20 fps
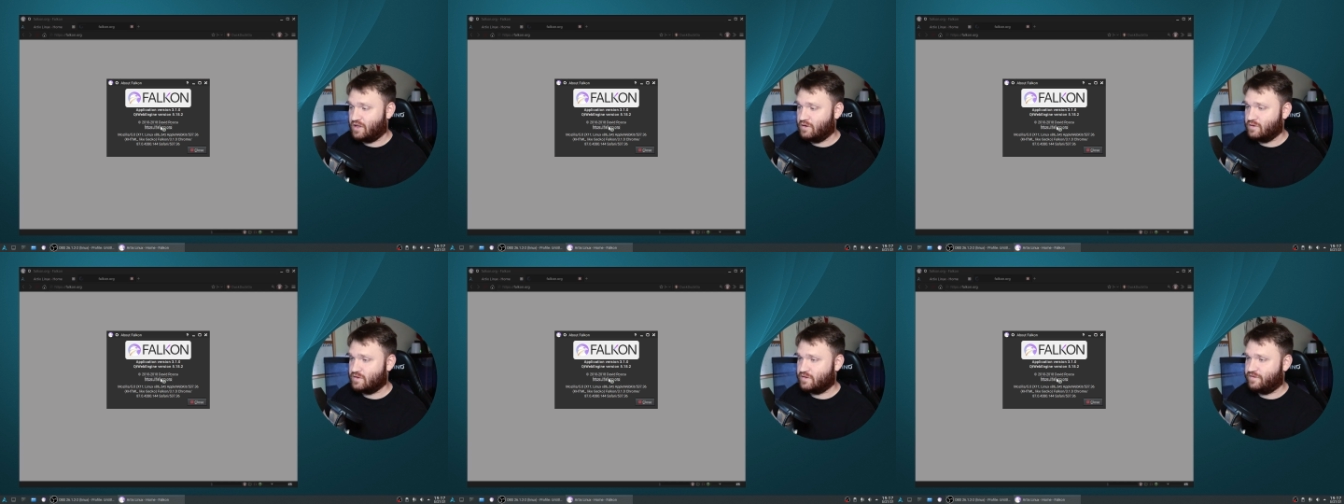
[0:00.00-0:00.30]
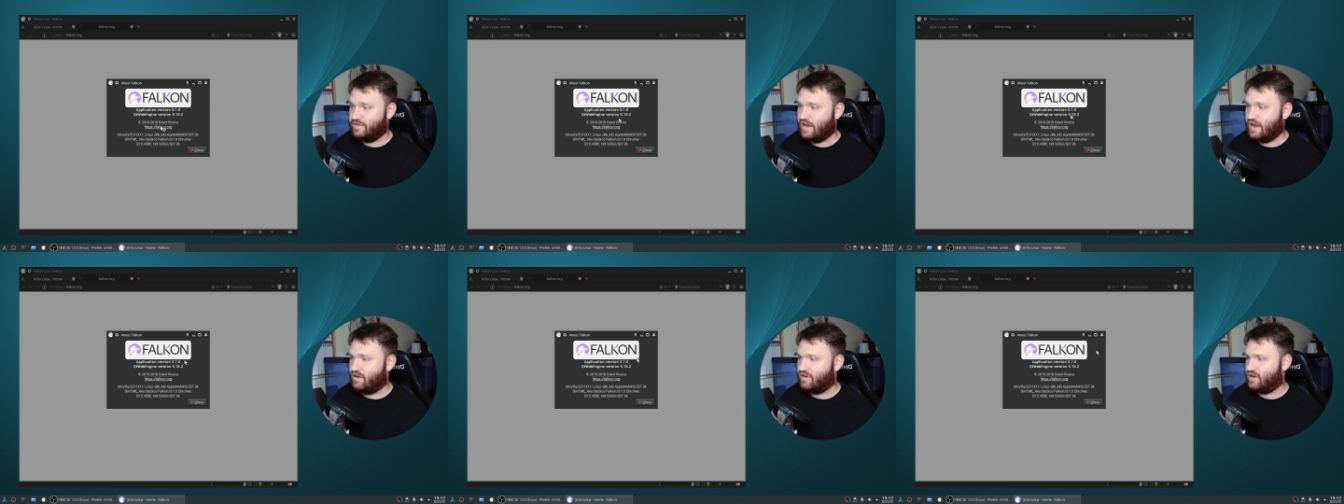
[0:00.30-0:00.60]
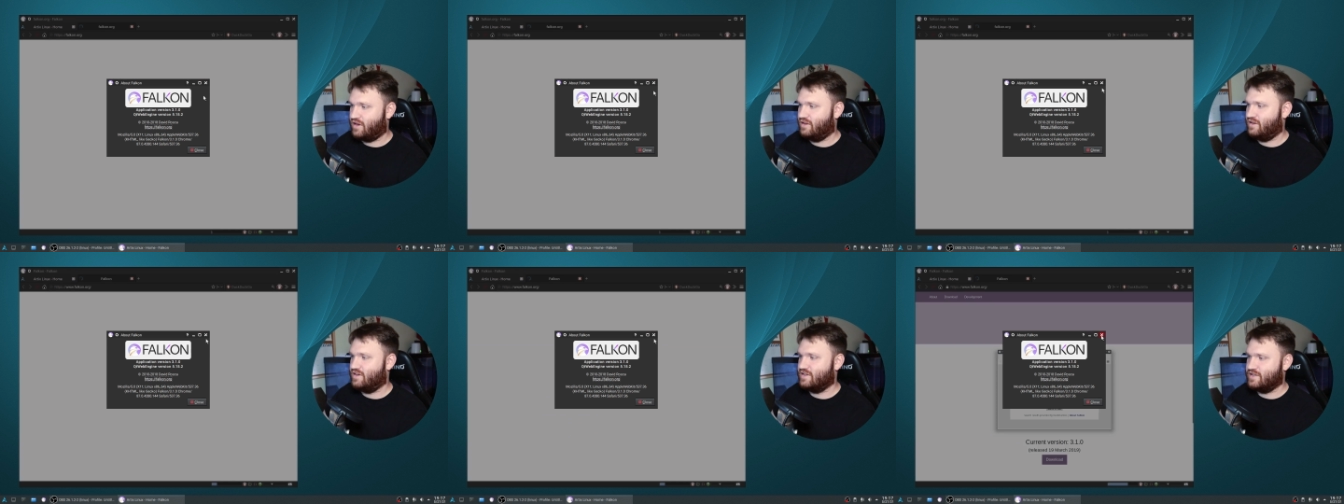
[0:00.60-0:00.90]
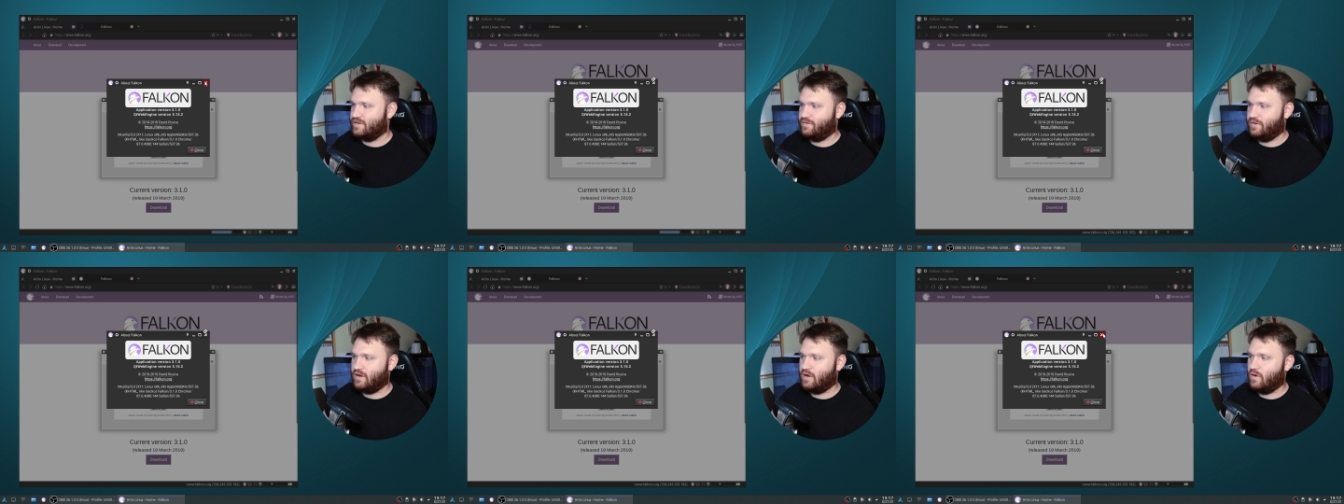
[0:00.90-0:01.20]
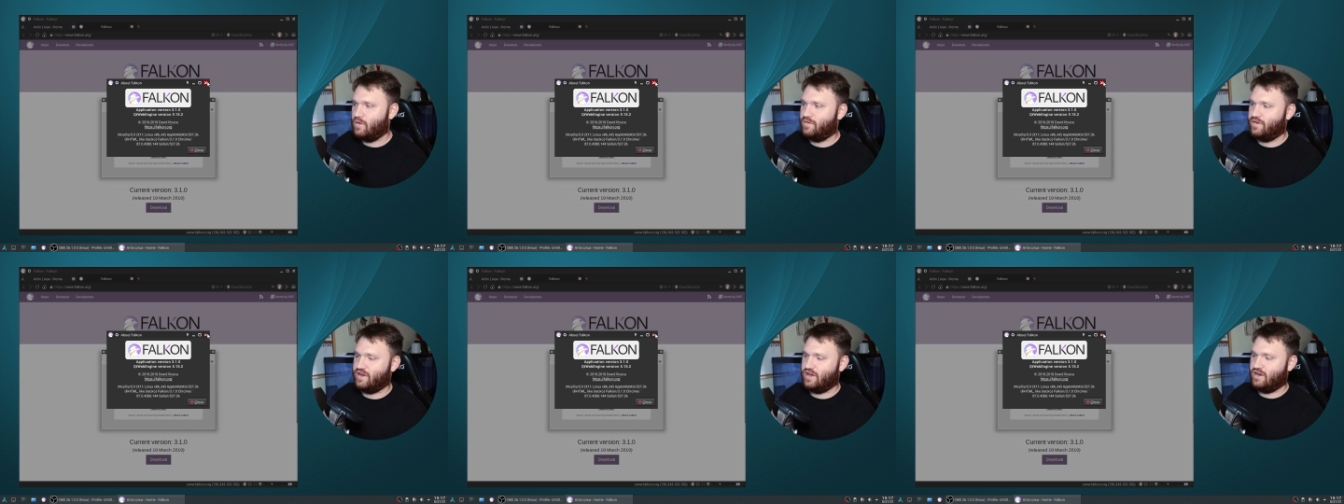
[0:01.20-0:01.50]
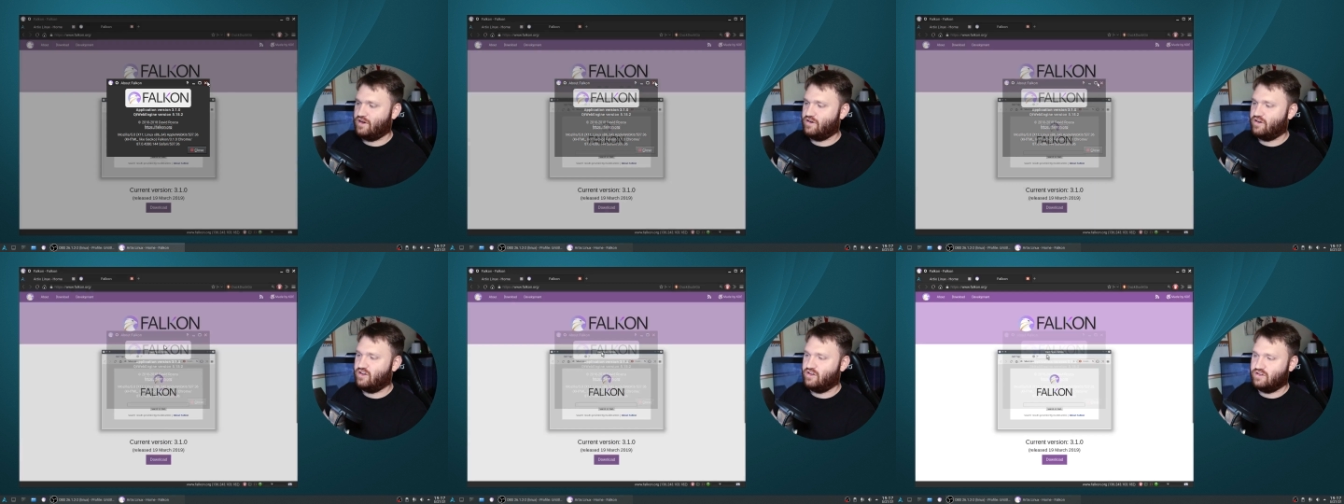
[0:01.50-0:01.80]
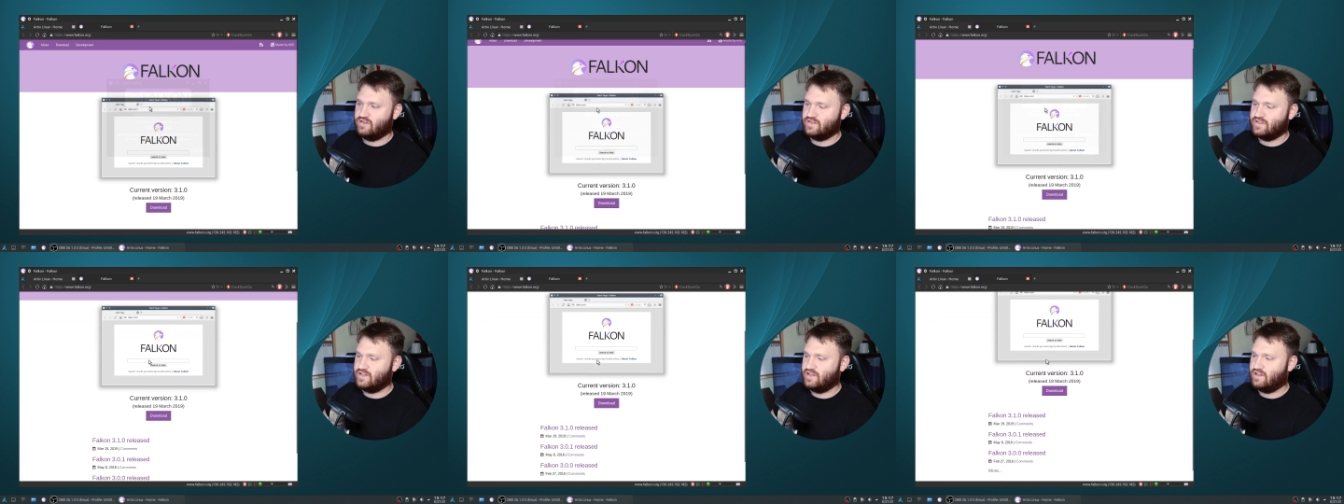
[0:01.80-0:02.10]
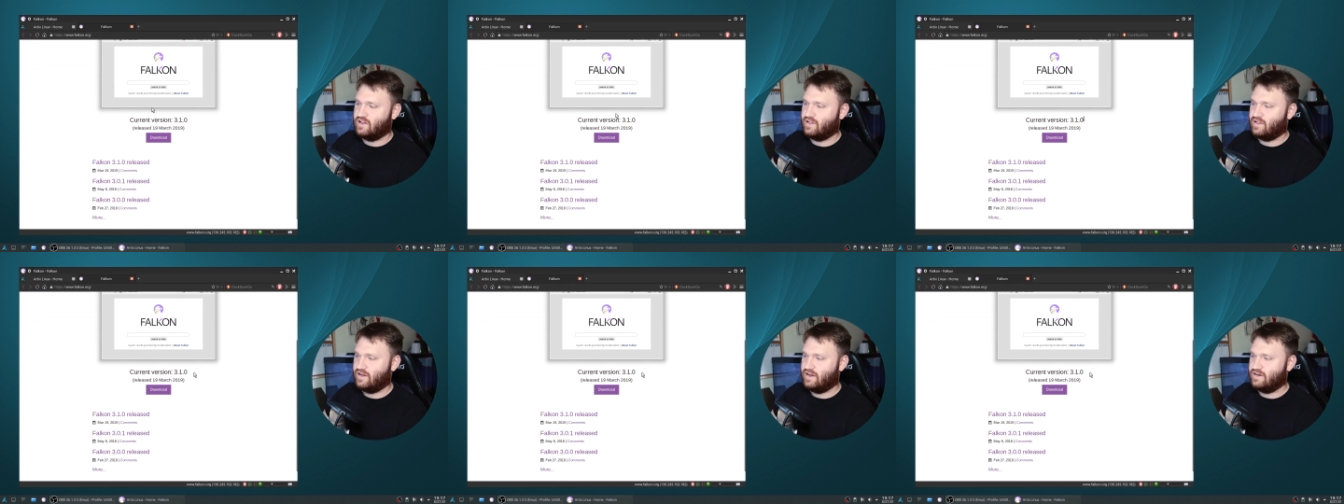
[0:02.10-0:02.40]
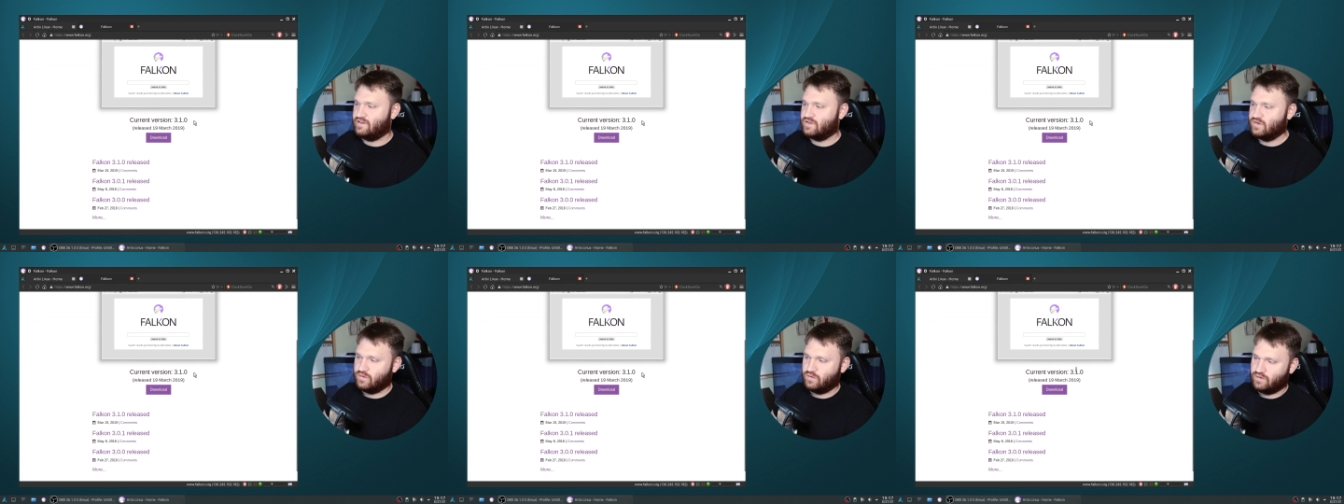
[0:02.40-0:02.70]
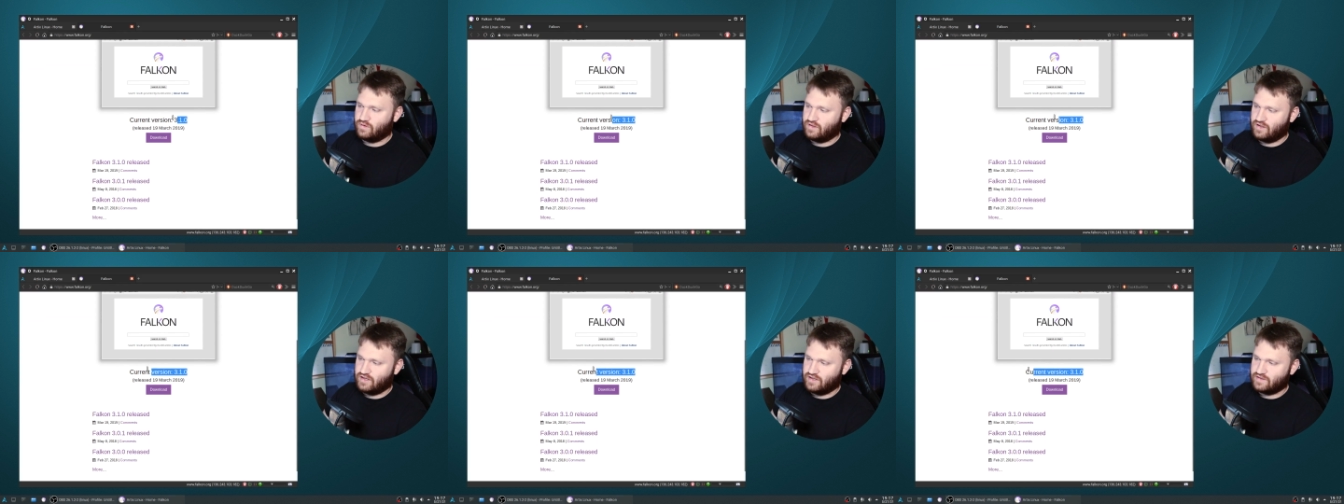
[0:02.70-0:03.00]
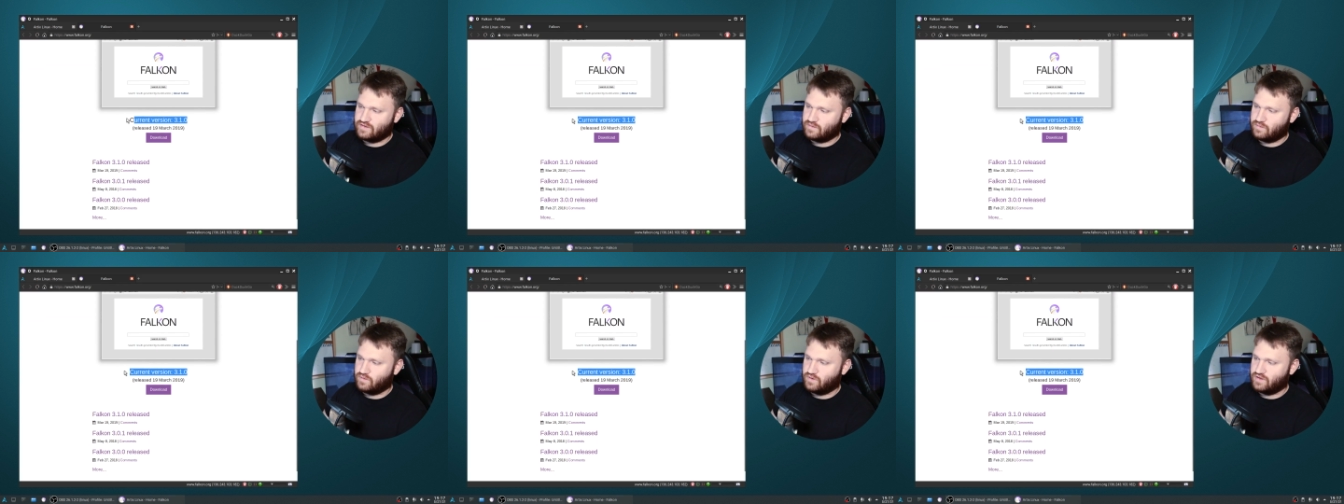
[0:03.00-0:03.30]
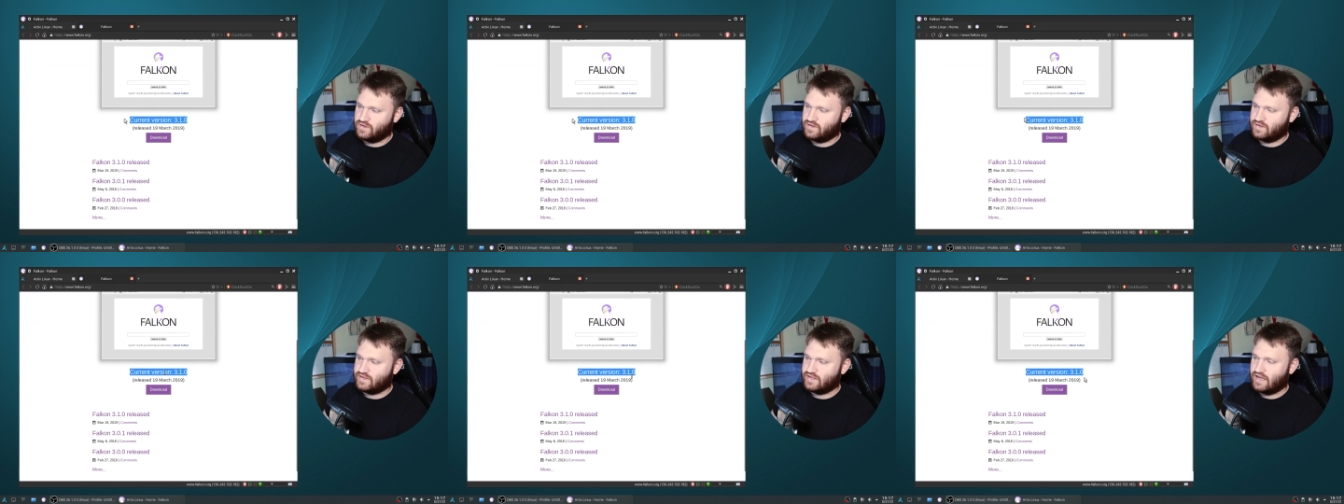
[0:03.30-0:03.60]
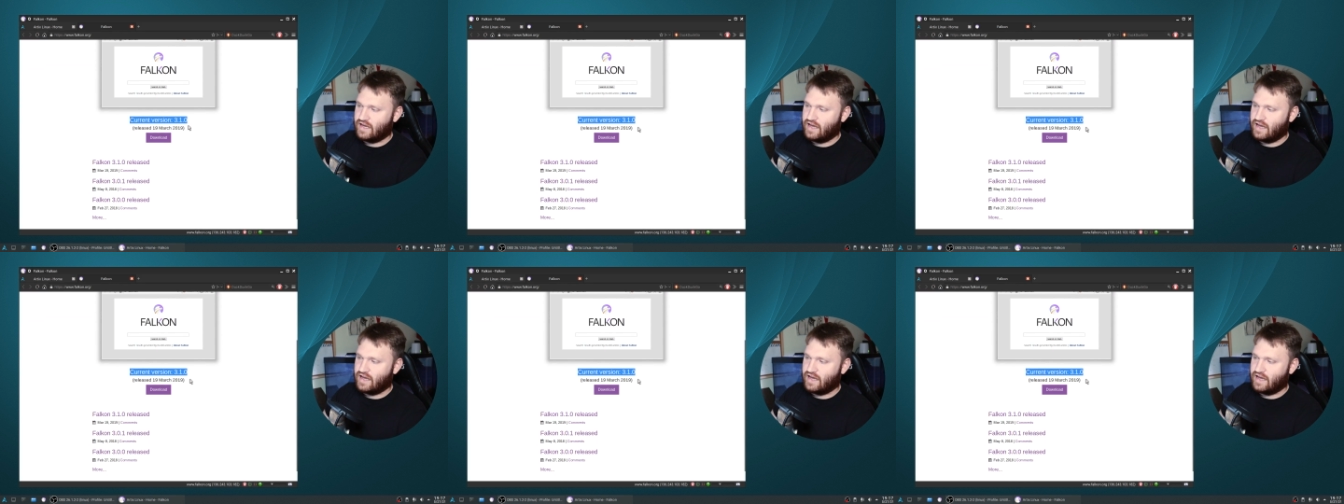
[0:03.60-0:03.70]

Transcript: to use Falcon because if we go over here, you can see the latest release was